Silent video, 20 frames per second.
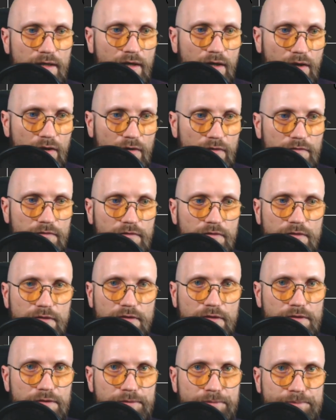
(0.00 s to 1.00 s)
of
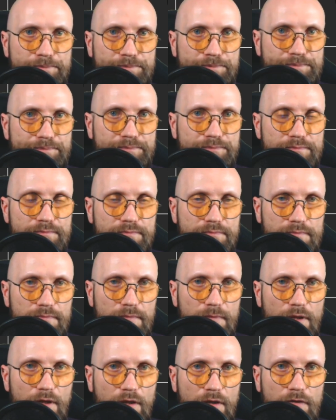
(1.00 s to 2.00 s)

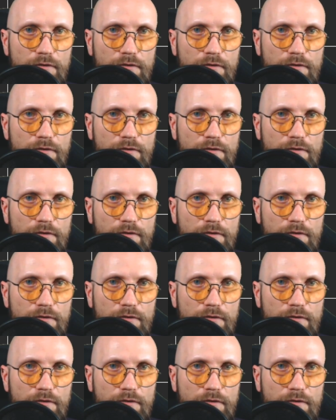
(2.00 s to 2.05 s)
the